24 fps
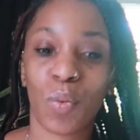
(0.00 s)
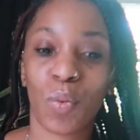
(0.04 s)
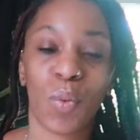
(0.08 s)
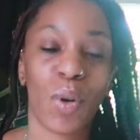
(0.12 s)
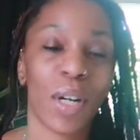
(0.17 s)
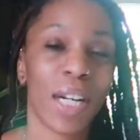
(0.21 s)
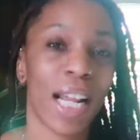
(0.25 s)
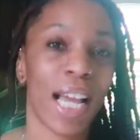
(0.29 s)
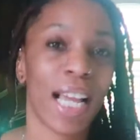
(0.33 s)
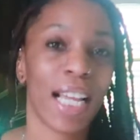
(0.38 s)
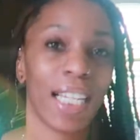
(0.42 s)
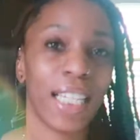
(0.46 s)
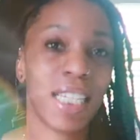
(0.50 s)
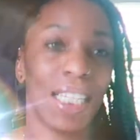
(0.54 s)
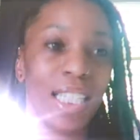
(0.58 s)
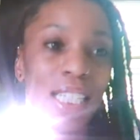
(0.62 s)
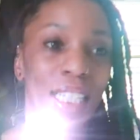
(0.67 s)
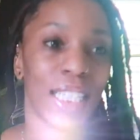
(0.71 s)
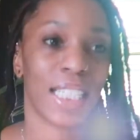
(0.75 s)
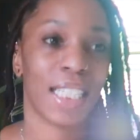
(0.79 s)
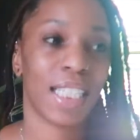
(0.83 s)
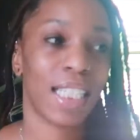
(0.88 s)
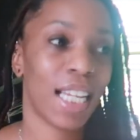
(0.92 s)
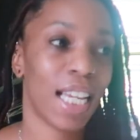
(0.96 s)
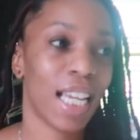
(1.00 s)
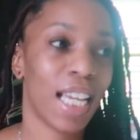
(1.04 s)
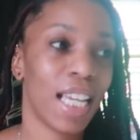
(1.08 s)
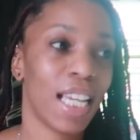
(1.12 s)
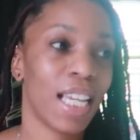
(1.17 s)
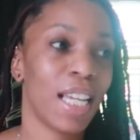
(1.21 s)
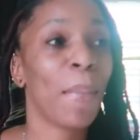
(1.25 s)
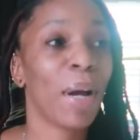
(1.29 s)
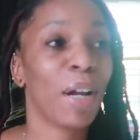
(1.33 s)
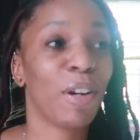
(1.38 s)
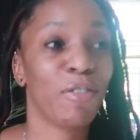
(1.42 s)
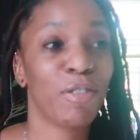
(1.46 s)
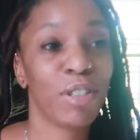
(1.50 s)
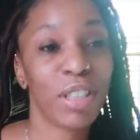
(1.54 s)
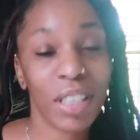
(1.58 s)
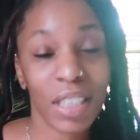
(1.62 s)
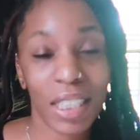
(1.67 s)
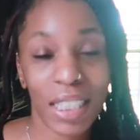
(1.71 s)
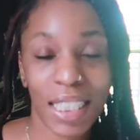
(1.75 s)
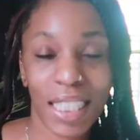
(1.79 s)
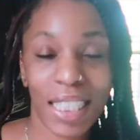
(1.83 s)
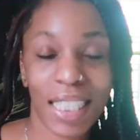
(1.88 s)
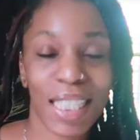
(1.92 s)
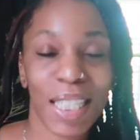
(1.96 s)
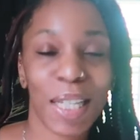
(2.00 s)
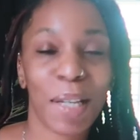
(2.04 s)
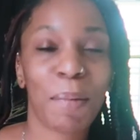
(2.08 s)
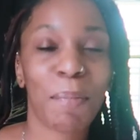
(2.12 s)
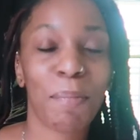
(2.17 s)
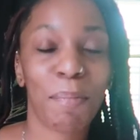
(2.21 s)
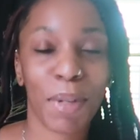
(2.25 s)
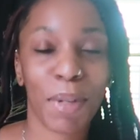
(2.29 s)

what I eat in a day, my realistic